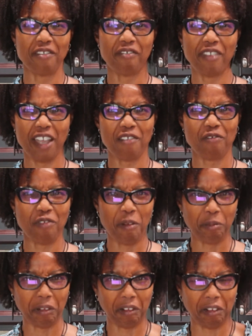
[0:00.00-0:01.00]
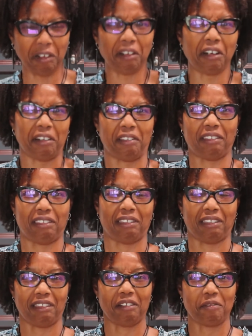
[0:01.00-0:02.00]
effect from the
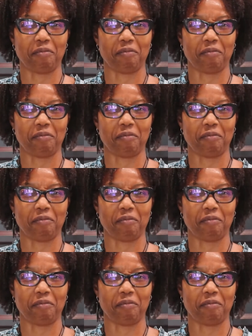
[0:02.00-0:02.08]
earth.